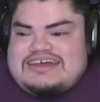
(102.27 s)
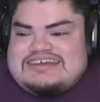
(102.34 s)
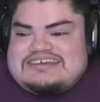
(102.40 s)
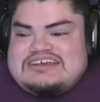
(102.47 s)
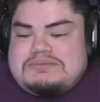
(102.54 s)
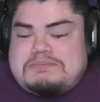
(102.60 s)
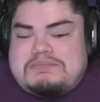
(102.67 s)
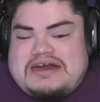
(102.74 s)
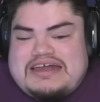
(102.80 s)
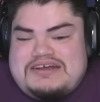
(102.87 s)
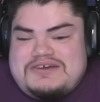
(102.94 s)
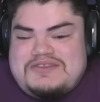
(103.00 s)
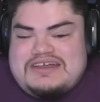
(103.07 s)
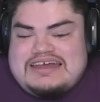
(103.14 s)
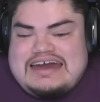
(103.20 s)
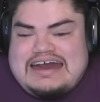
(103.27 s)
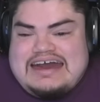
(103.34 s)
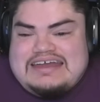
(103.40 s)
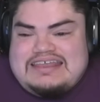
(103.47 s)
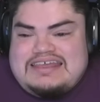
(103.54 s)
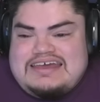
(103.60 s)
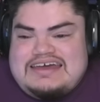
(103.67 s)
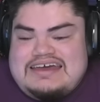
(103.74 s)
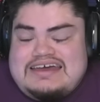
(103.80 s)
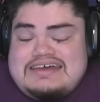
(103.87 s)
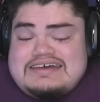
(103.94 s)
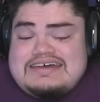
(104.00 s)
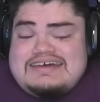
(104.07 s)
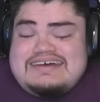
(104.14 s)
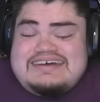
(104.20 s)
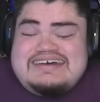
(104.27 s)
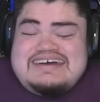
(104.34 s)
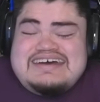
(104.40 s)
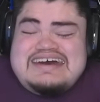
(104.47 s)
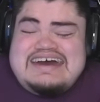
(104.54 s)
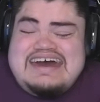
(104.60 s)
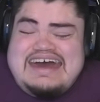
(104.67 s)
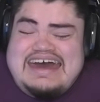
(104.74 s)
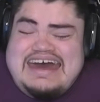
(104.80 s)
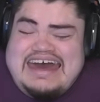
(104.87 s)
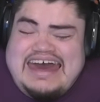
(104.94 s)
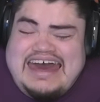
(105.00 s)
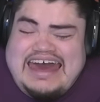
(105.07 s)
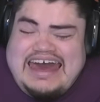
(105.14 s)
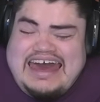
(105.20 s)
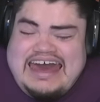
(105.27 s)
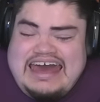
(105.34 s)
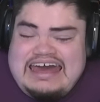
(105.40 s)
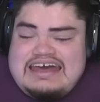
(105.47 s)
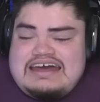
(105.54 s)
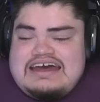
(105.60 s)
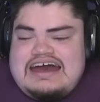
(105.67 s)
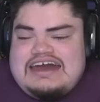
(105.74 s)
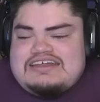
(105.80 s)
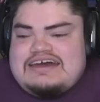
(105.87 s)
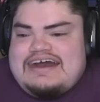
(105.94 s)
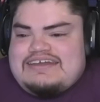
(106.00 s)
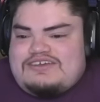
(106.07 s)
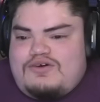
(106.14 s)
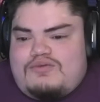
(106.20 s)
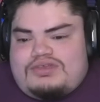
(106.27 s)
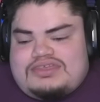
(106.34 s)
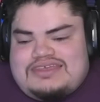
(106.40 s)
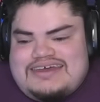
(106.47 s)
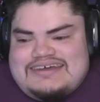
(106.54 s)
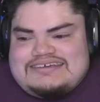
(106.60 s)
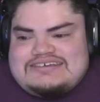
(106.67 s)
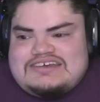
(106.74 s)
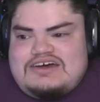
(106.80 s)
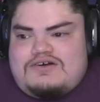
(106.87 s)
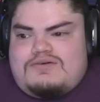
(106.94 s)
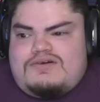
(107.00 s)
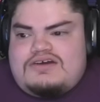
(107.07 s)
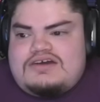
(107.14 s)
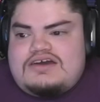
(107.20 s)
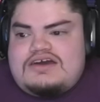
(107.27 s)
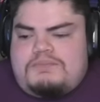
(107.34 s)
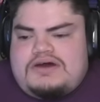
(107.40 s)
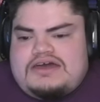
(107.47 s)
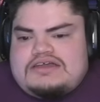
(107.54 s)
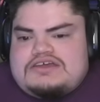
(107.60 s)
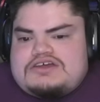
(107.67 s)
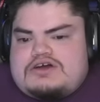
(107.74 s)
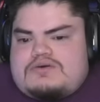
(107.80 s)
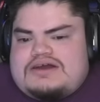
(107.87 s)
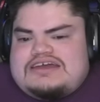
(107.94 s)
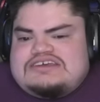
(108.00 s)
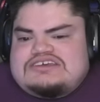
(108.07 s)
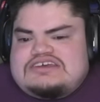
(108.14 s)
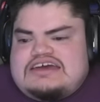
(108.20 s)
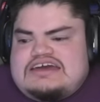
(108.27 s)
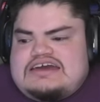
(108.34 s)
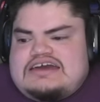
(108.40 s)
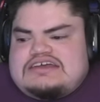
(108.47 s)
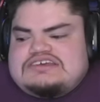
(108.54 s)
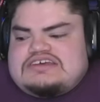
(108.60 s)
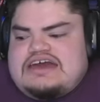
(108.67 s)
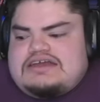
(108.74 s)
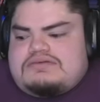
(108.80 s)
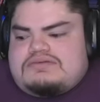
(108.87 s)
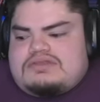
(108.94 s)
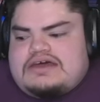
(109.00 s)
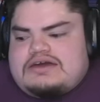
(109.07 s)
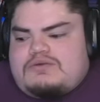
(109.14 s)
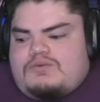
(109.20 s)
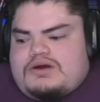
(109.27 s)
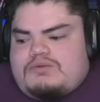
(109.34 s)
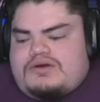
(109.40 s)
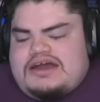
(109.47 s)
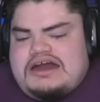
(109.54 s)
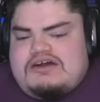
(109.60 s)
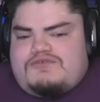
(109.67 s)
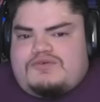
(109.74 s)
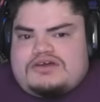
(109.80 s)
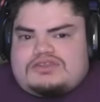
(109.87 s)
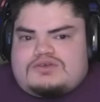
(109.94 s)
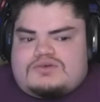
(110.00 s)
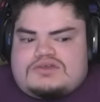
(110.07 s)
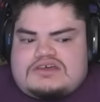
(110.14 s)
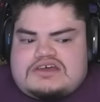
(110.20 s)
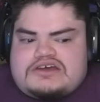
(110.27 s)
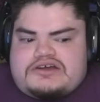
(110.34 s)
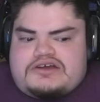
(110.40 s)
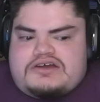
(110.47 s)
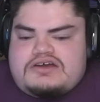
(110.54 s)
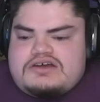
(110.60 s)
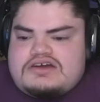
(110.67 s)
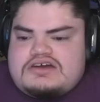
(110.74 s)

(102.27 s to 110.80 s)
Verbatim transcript: Is he better than Adley? Uh, I, I don't think so. But, you know, it's, it, it's getting, like, what? We're halfway through the year.